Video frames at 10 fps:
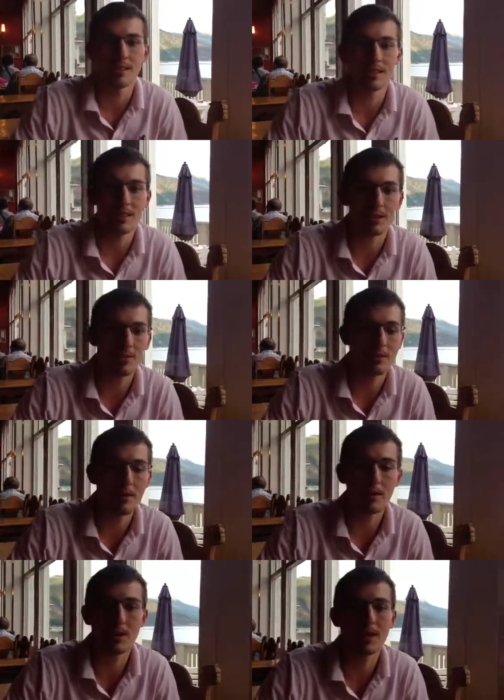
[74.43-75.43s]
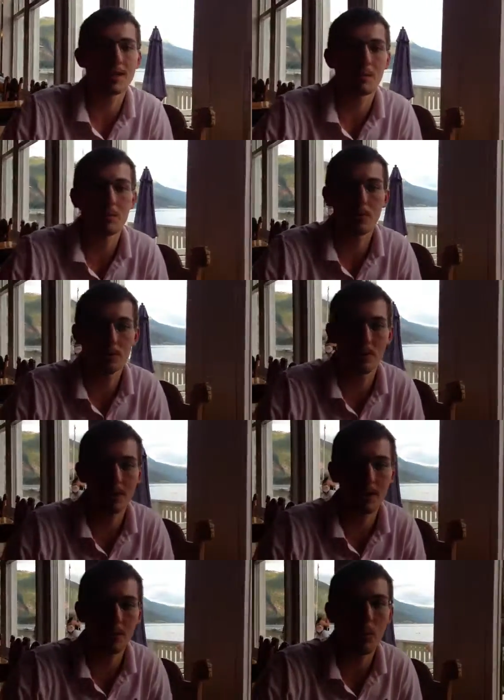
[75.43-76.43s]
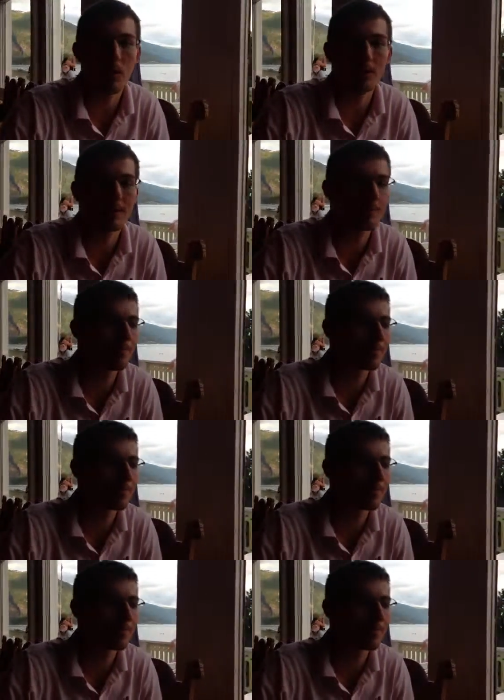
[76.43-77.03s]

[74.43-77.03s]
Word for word: like you've never tasted before, like water,